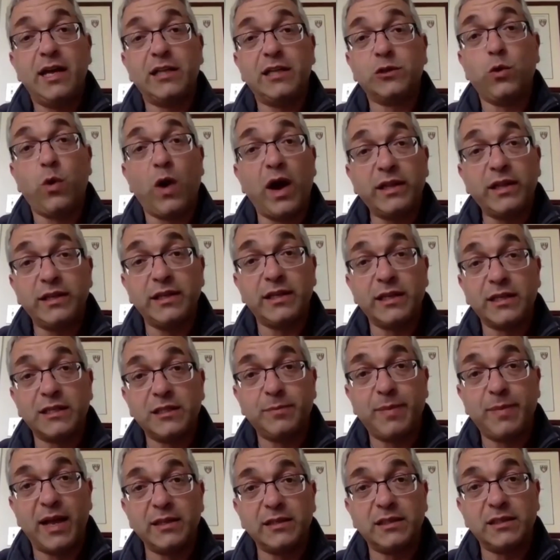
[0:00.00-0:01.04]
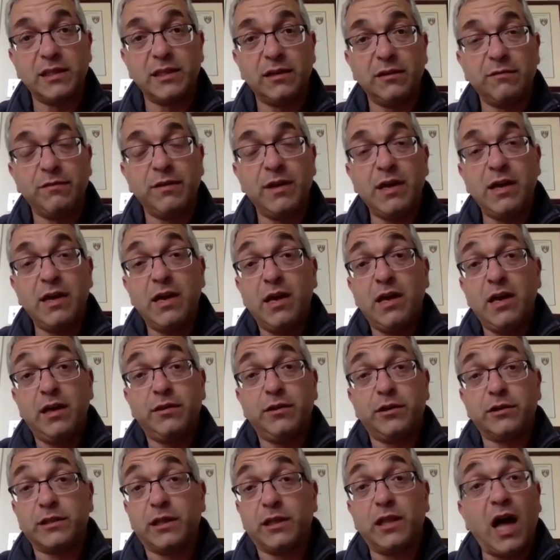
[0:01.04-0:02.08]
It's quite inexpensive.
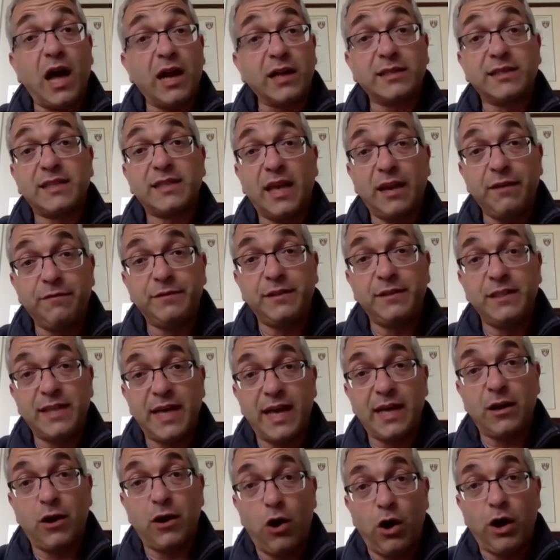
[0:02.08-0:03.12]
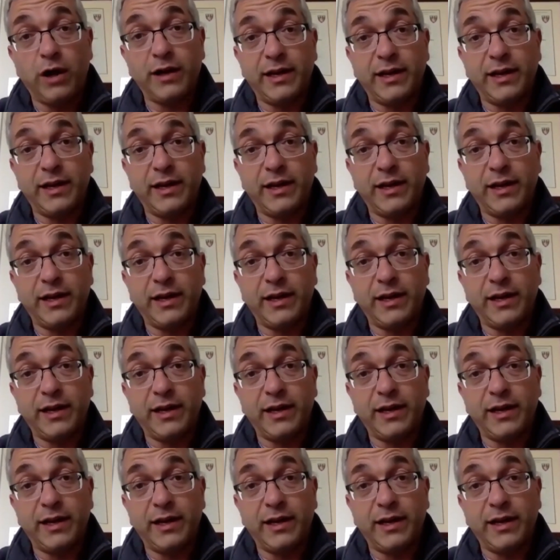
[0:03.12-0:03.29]
There's a lot of safety data on